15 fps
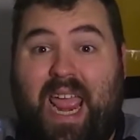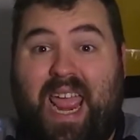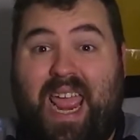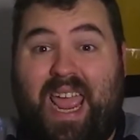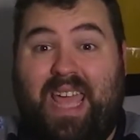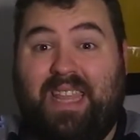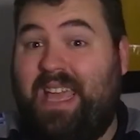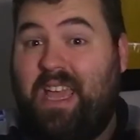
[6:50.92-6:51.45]

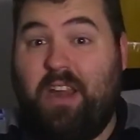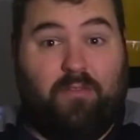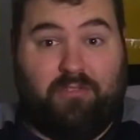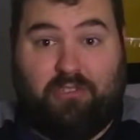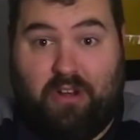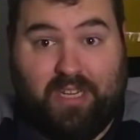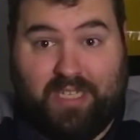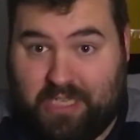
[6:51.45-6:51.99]
And they don't
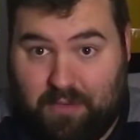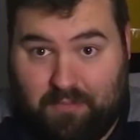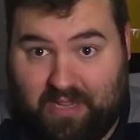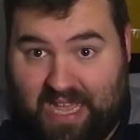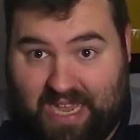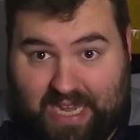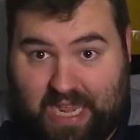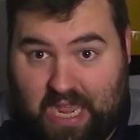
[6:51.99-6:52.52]
trust him.
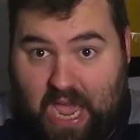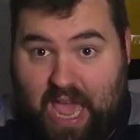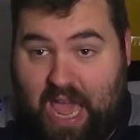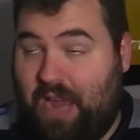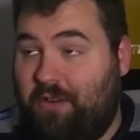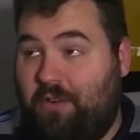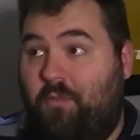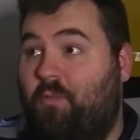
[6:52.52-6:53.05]
Like, I
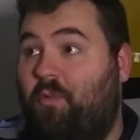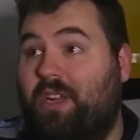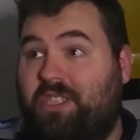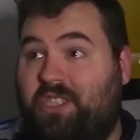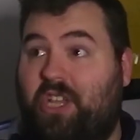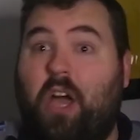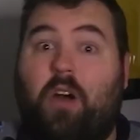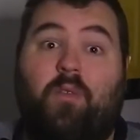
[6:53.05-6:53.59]
don't know what's
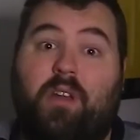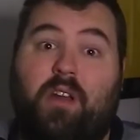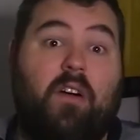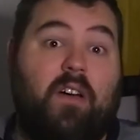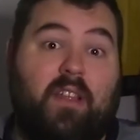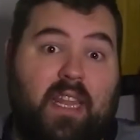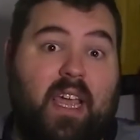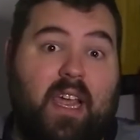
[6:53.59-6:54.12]
going
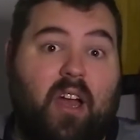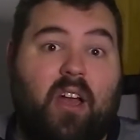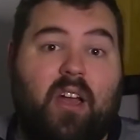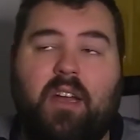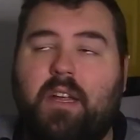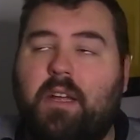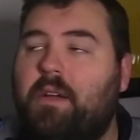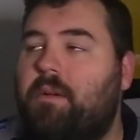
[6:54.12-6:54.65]
on there.
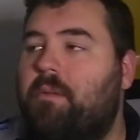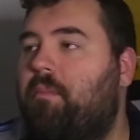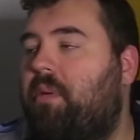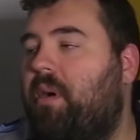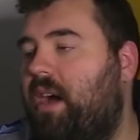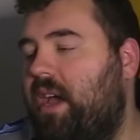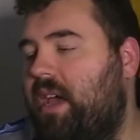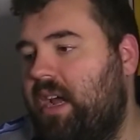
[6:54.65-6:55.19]

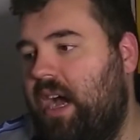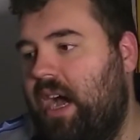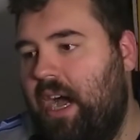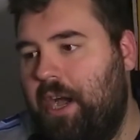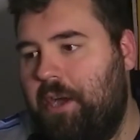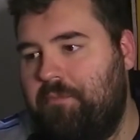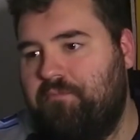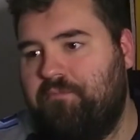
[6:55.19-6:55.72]
But
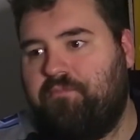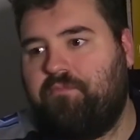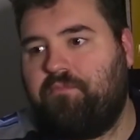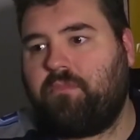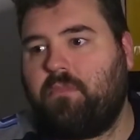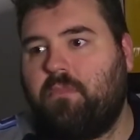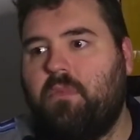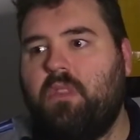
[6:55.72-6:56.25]

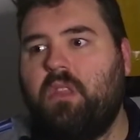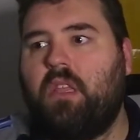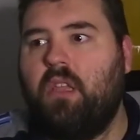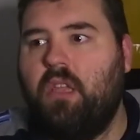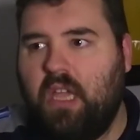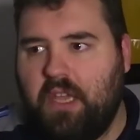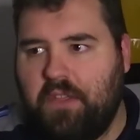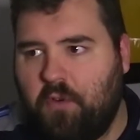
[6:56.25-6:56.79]

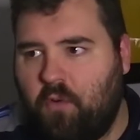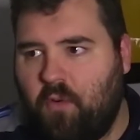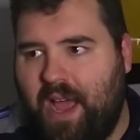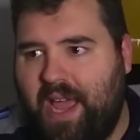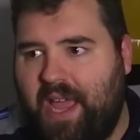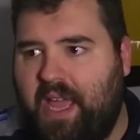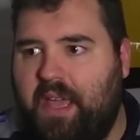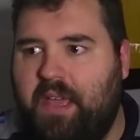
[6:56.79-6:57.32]
either
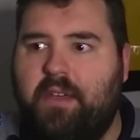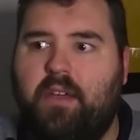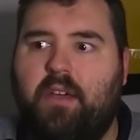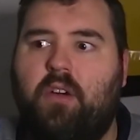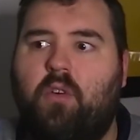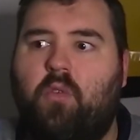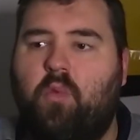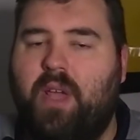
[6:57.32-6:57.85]
way,
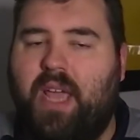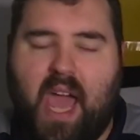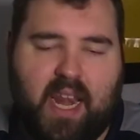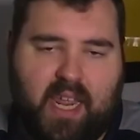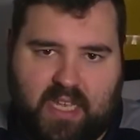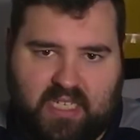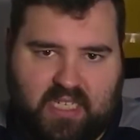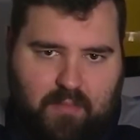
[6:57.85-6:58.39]
we got to
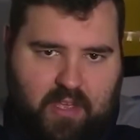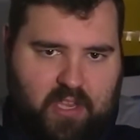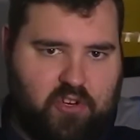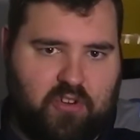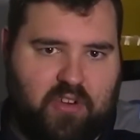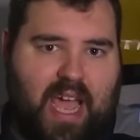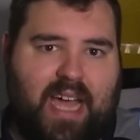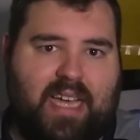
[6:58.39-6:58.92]
get some
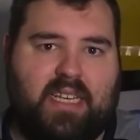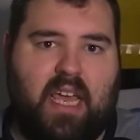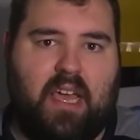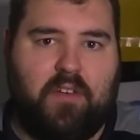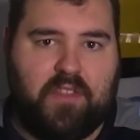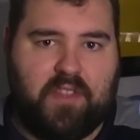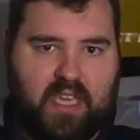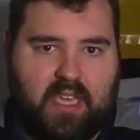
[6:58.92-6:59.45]
injured guys
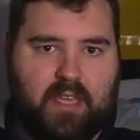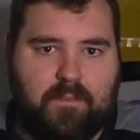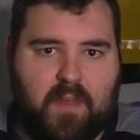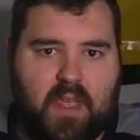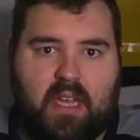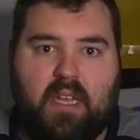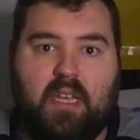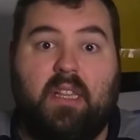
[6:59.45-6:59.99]
healthy.
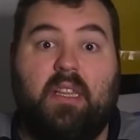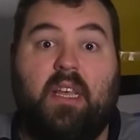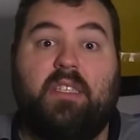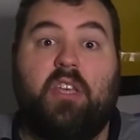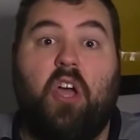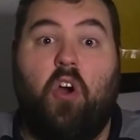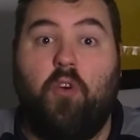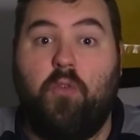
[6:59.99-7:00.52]
Let's
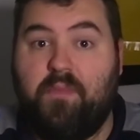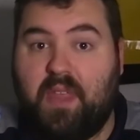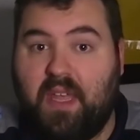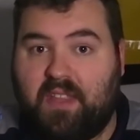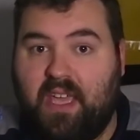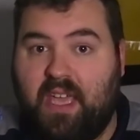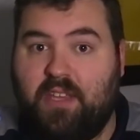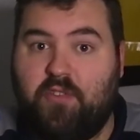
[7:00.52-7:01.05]
hope that
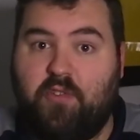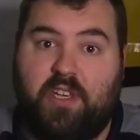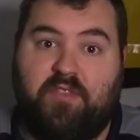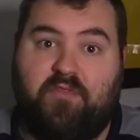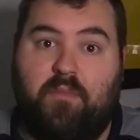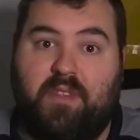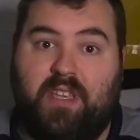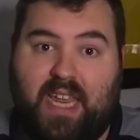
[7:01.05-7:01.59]
the injuries
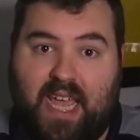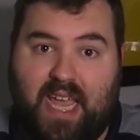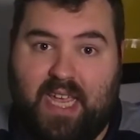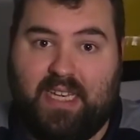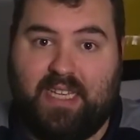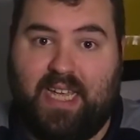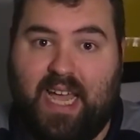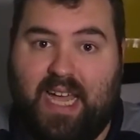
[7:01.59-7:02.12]
from today
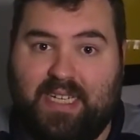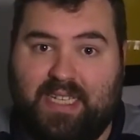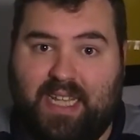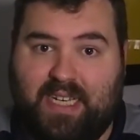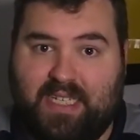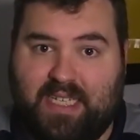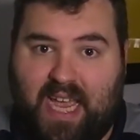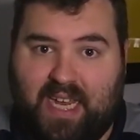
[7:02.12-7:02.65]
to guys
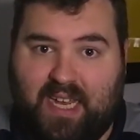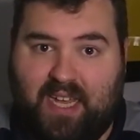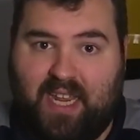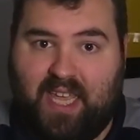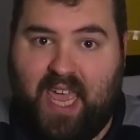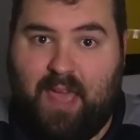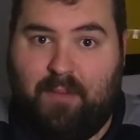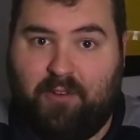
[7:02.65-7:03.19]
like Zach
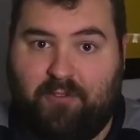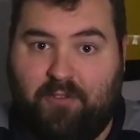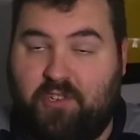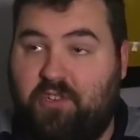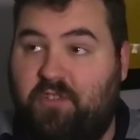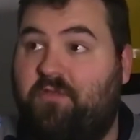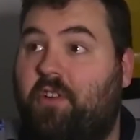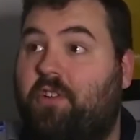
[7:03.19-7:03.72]
Cunningham and
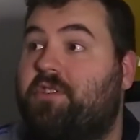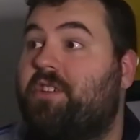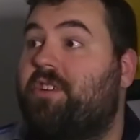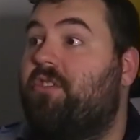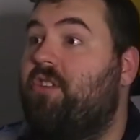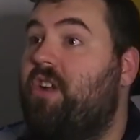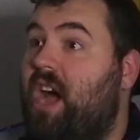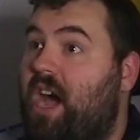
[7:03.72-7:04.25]
Christian Fulton are
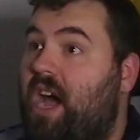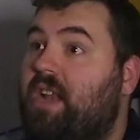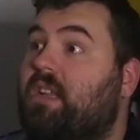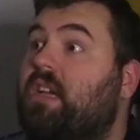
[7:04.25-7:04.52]
not